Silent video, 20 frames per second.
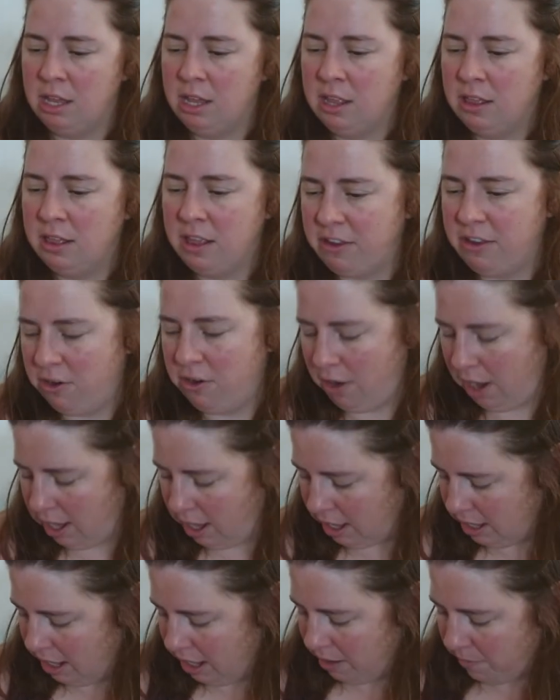That's a great
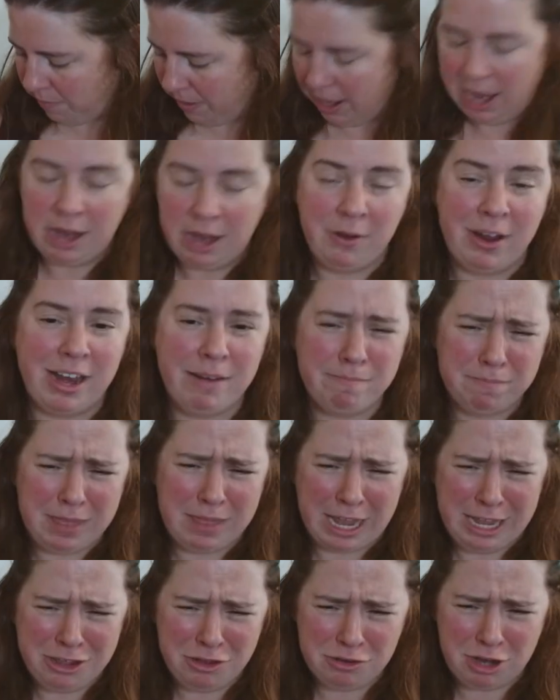idea. But anyway,
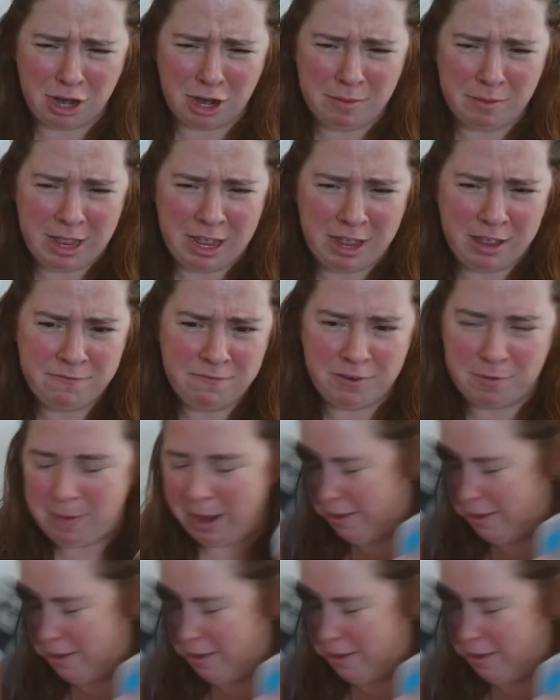thank you, Dharma, for my